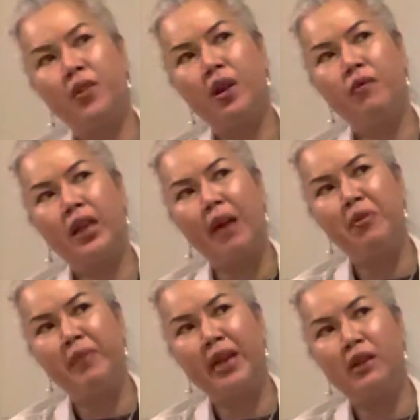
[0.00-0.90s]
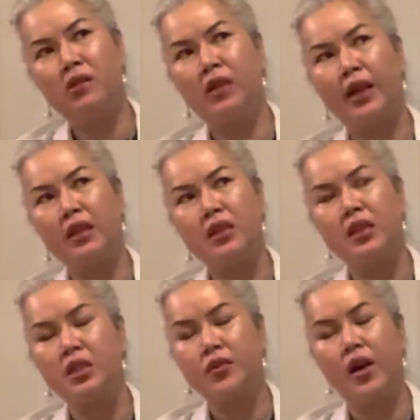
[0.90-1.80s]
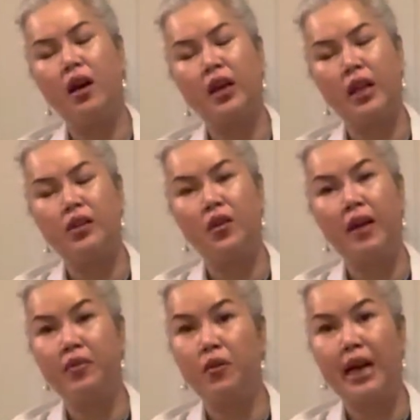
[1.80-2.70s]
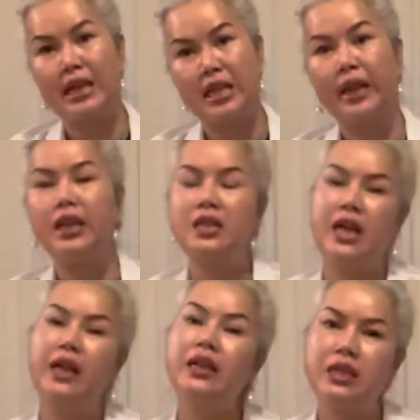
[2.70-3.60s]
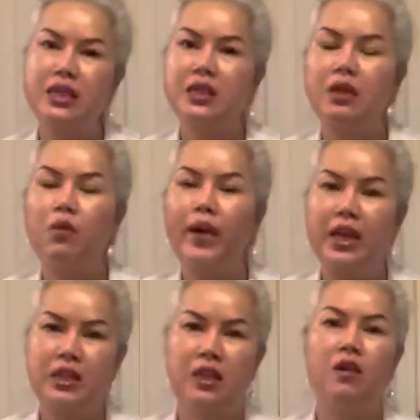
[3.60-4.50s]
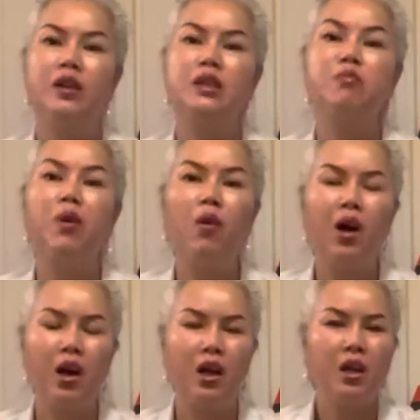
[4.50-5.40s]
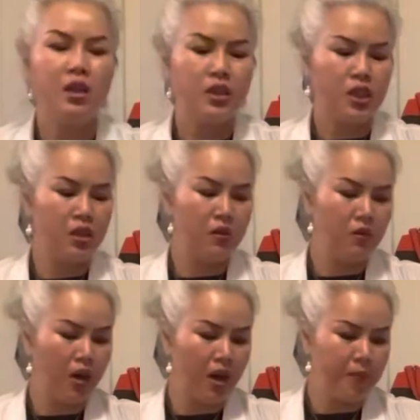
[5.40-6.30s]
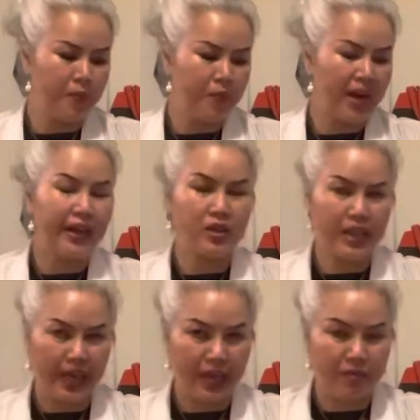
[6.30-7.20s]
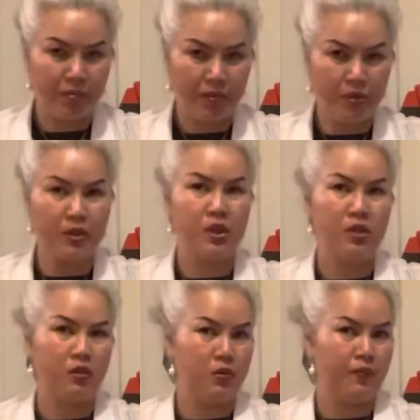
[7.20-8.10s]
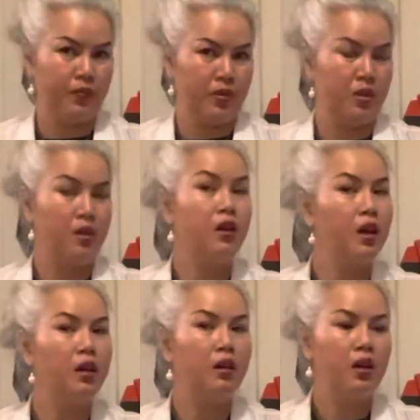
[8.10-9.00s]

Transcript: if the government do like this, it's wrong and you have to ask like this and this is the way. So it's more to educate people too, you know?